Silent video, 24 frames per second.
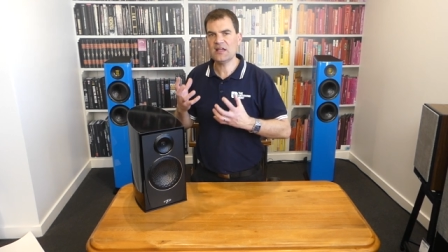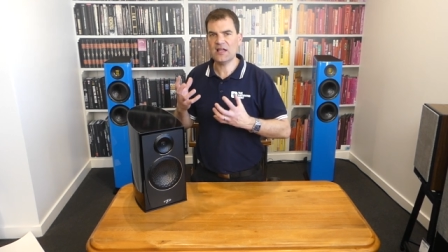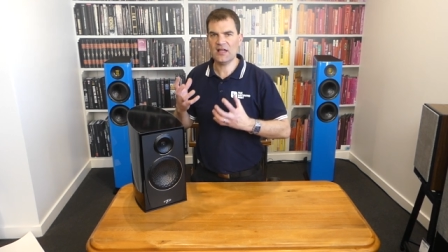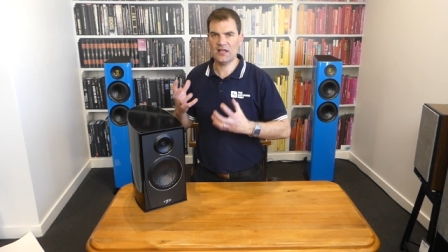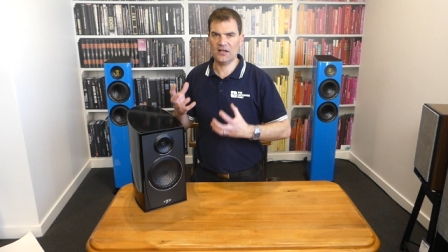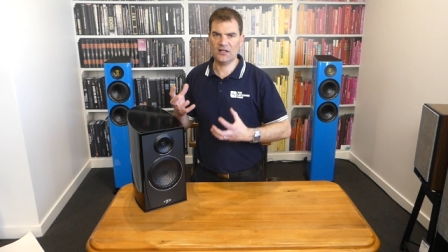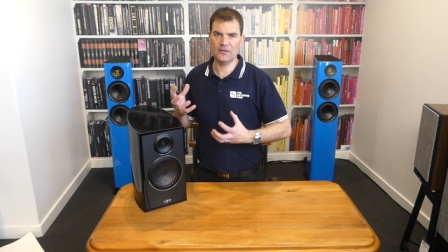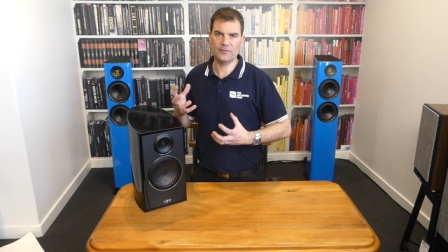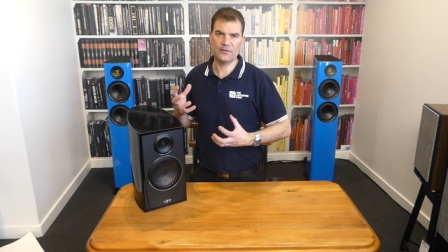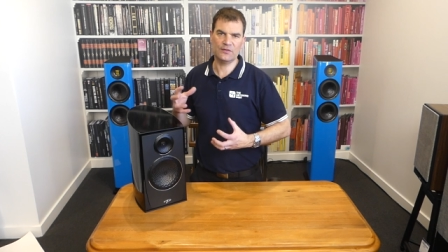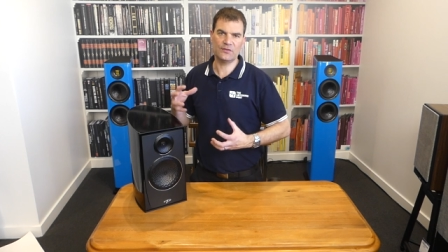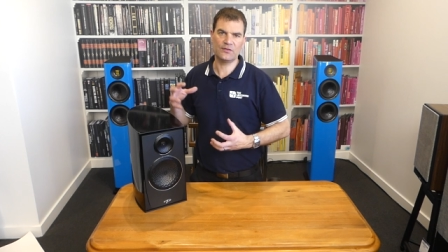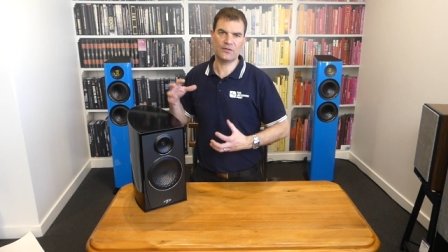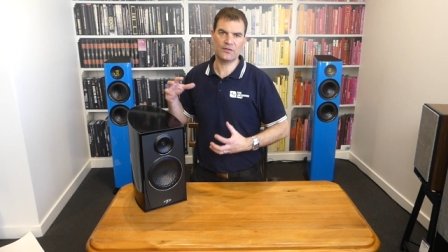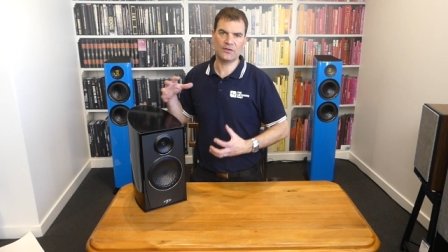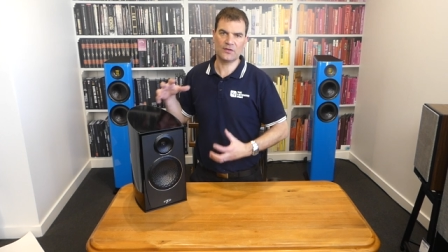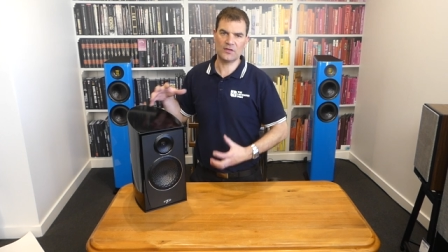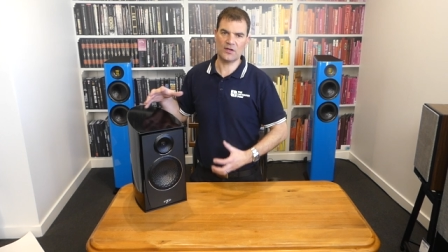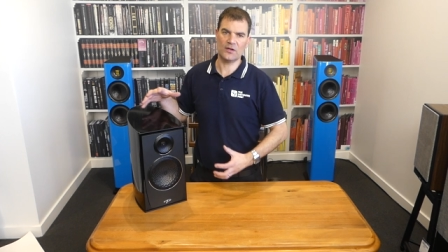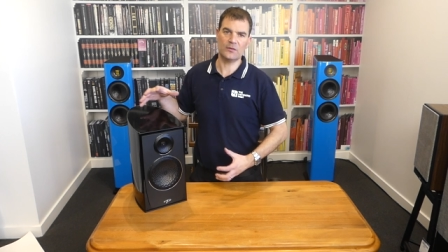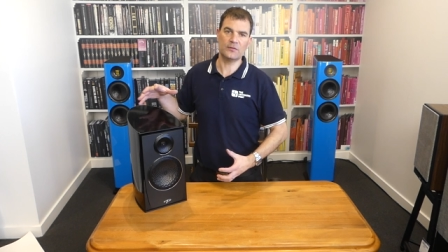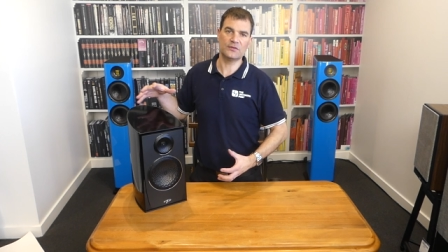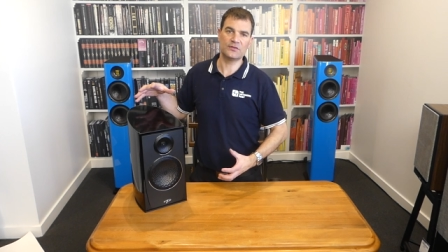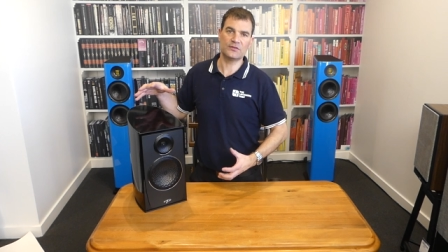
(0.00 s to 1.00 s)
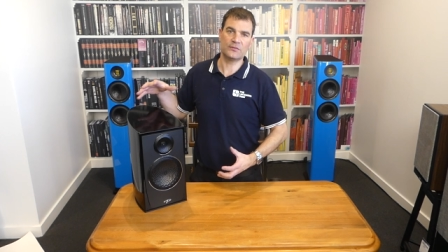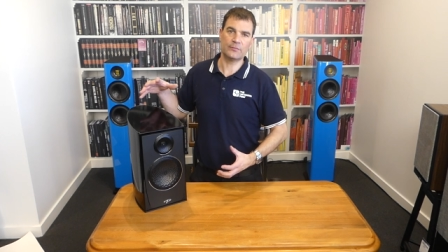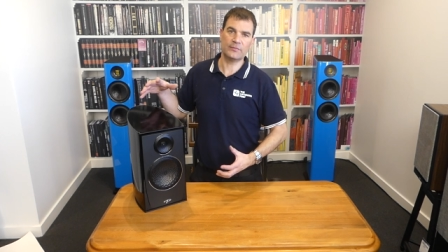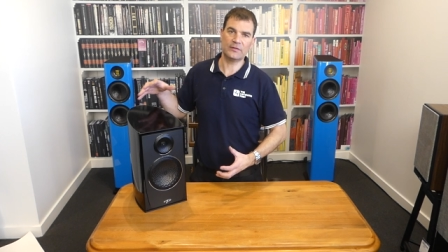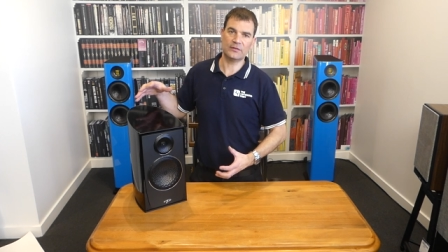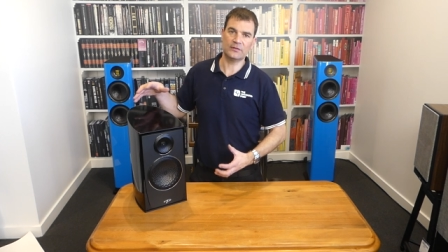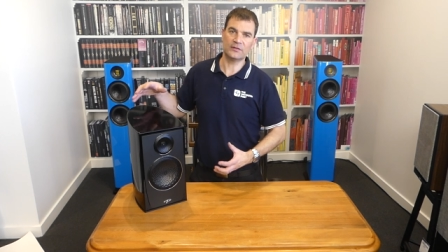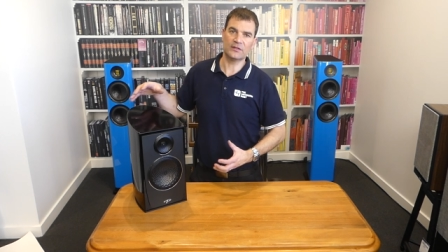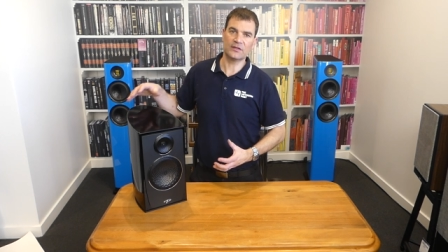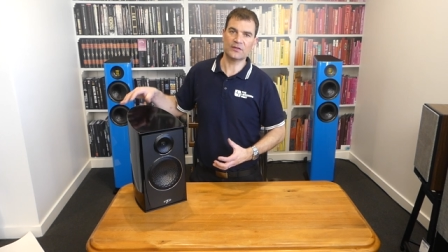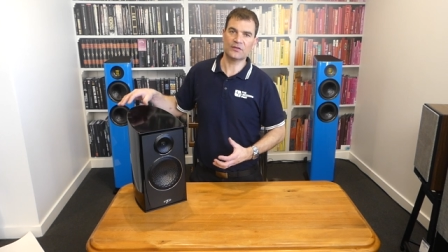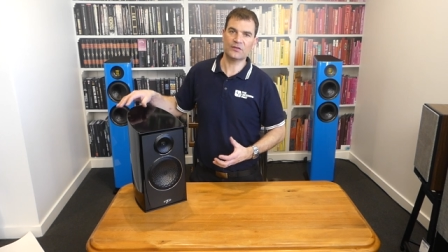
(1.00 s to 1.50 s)
elements that go into
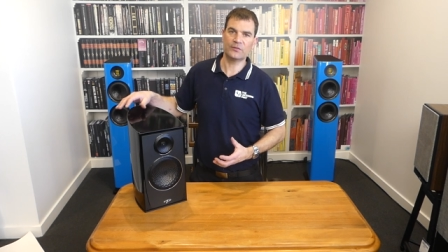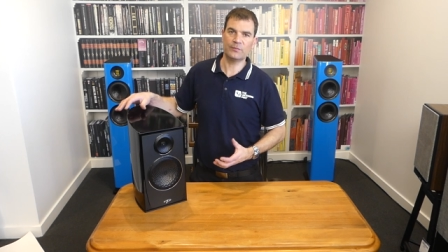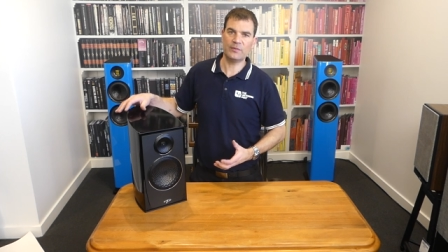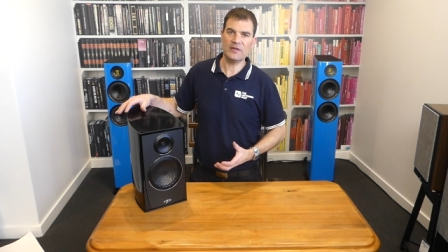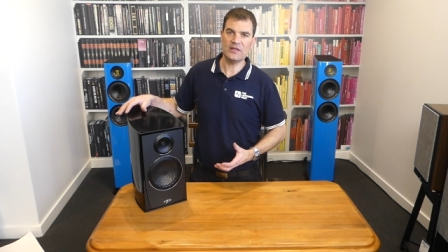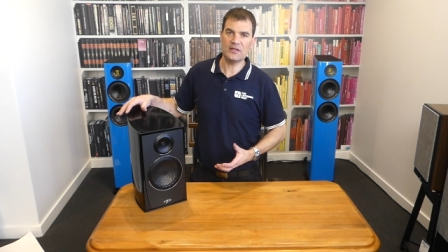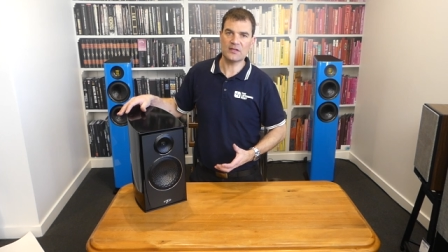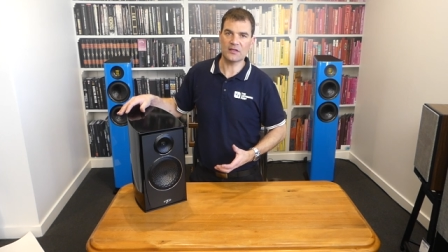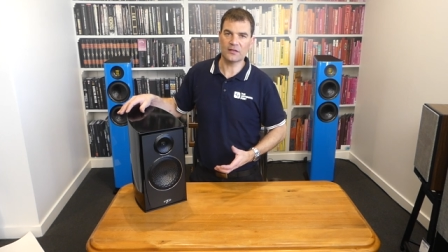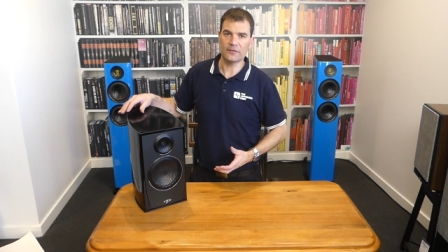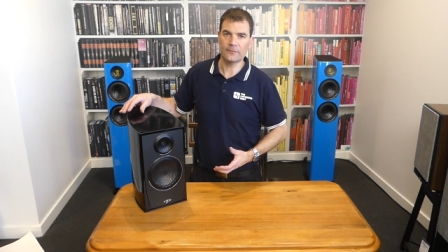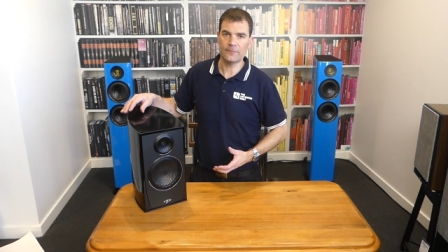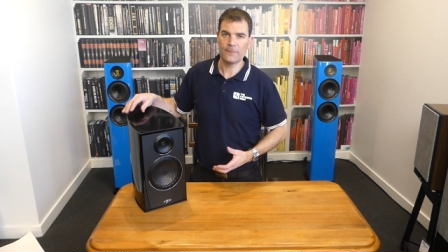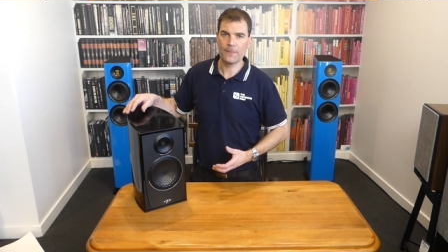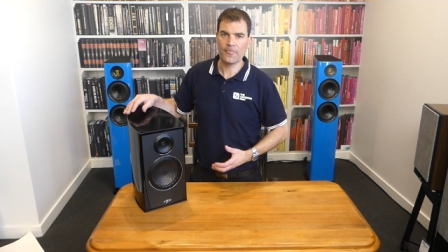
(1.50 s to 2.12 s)
building a speaker.